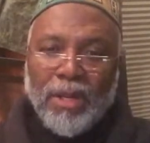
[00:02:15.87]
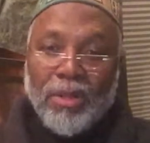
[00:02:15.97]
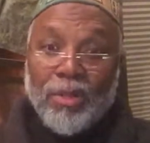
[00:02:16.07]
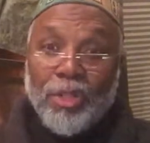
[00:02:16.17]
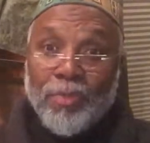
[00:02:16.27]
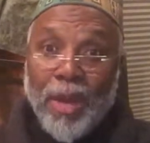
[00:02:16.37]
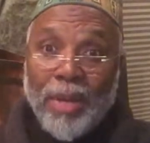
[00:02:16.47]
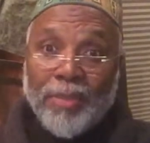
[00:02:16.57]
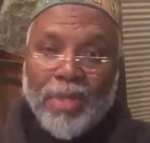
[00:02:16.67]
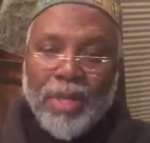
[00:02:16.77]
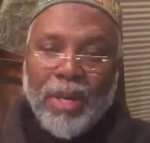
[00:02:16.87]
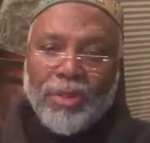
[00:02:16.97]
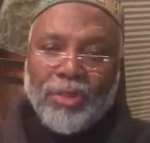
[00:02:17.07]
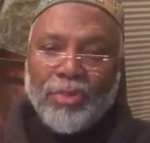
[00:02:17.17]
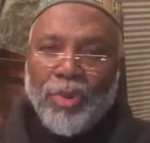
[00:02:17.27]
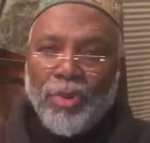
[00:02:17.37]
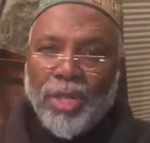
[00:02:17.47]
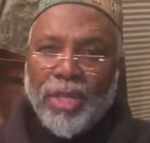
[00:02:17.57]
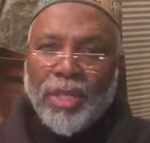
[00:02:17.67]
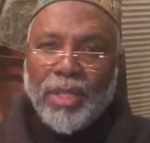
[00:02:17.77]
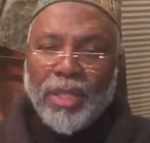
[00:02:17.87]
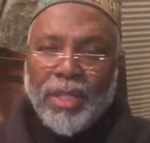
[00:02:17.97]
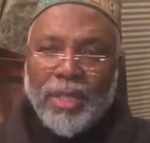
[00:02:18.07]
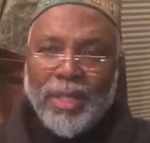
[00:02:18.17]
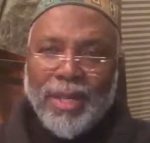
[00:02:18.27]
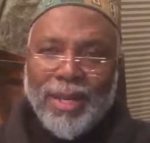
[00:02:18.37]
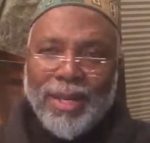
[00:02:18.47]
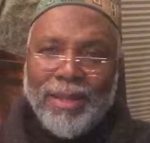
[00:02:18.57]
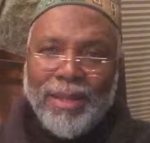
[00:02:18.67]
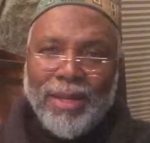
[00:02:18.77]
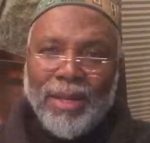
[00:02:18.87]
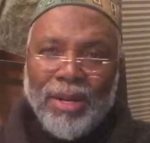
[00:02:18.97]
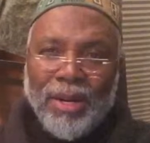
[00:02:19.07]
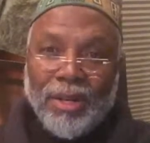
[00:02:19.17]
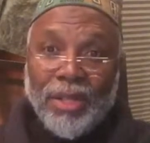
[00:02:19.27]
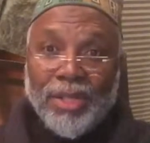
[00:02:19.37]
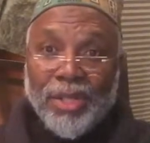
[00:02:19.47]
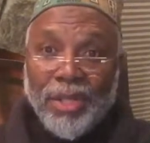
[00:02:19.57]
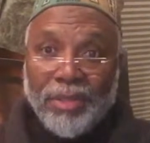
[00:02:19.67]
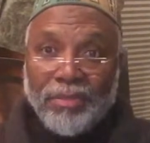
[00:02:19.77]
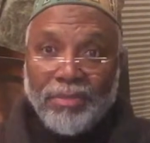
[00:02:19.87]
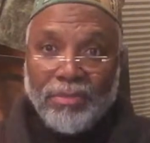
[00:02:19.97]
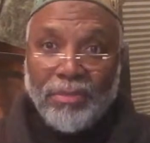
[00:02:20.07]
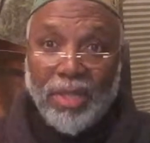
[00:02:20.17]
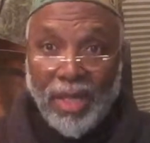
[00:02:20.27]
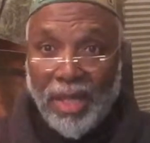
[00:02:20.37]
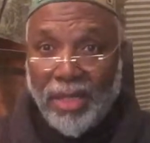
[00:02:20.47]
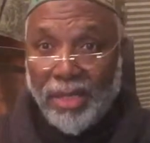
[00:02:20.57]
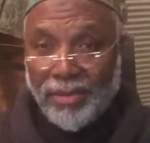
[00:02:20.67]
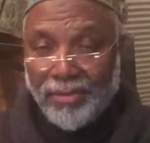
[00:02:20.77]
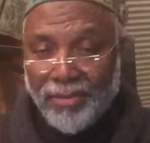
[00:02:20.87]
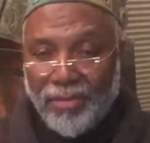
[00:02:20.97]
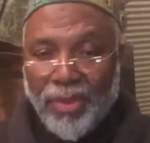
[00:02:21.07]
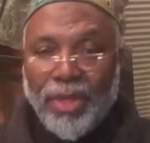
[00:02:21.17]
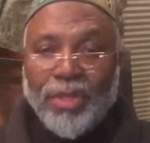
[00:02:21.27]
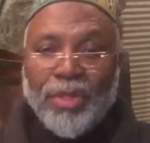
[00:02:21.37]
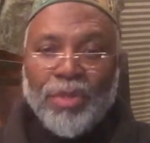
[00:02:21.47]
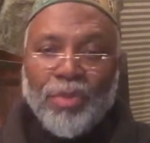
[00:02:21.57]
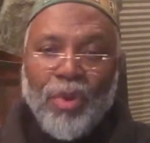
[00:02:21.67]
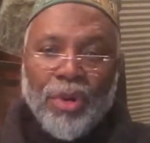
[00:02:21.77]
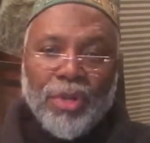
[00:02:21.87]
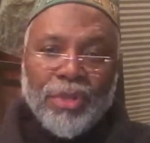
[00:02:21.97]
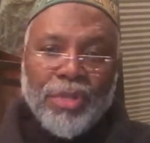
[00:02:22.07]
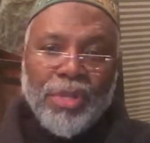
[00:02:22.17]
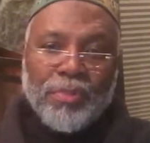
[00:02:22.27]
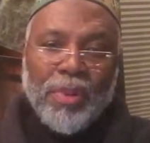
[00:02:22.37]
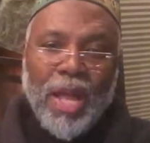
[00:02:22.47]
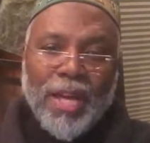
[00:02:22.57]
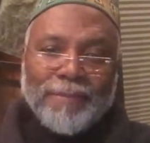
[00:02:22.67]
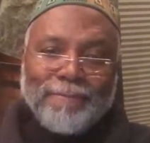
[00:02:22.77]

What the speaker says: Those pipes are now corroded and they are leaching lead into the water supply.